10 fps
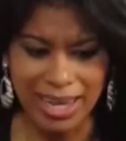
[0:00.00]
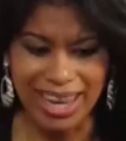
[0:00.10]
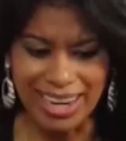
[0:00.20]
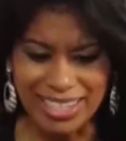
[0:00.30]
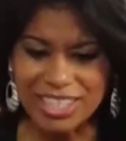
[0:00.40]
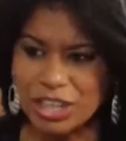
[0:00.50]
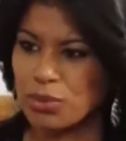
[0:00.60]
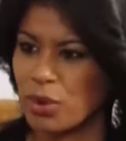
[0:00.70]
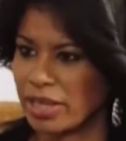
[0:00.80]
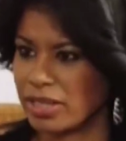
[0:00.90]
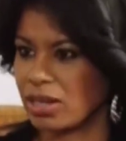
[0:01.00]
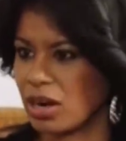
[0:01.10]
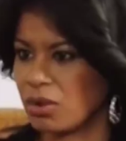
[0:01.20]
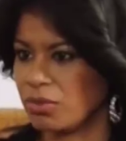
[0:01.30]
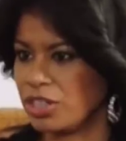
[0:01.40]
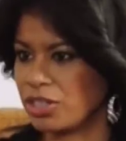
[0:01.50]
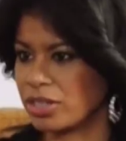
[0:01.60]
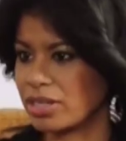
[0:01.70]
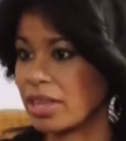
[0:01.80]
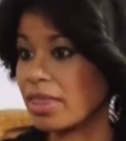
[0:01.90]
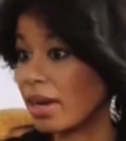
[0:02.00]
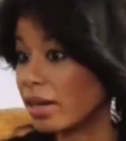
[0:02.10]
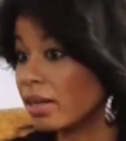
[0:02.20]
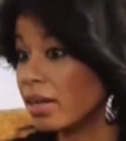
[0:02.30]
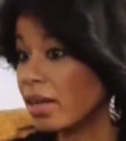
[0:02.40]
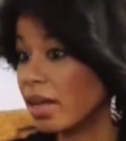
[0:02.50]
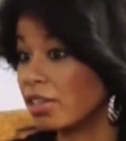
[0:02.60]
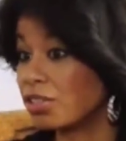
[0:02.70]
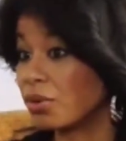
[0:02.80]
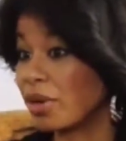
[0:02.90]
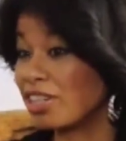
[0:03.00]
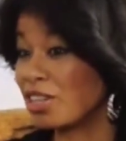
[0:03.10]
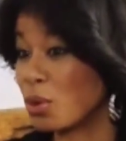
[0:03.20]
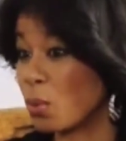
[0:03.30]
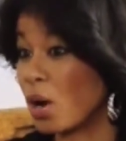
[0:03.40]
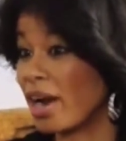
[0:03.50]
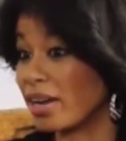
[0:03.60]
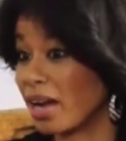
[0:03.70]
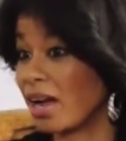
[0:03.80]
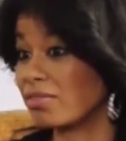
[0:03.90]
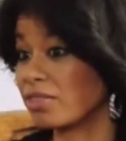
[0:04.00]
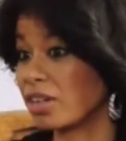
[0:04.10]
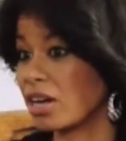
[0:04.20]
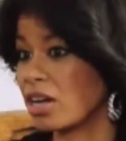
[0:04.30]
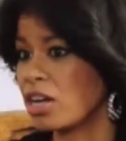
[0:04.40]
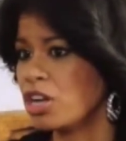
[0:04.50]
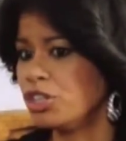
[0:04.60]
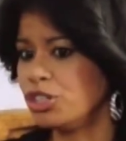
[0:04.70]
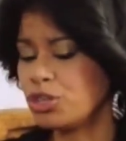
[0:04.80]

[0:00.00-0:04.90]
integrating our regions and then integrating the wider Africa, do